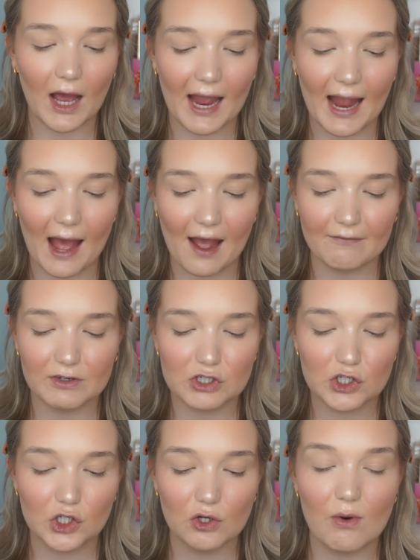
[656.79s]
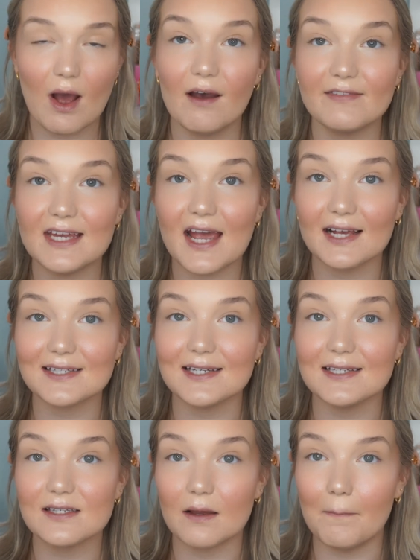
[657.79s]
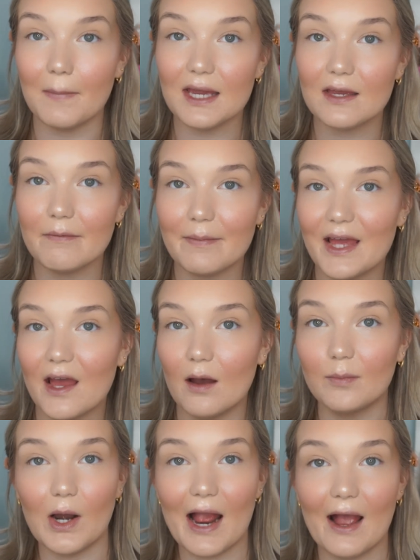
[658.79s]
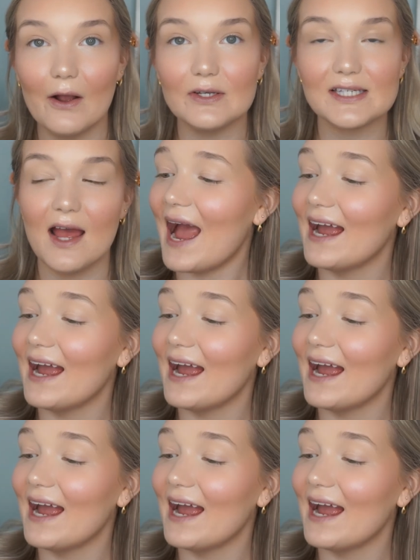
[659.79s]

I have 2 of the Essence Make Me a Brows.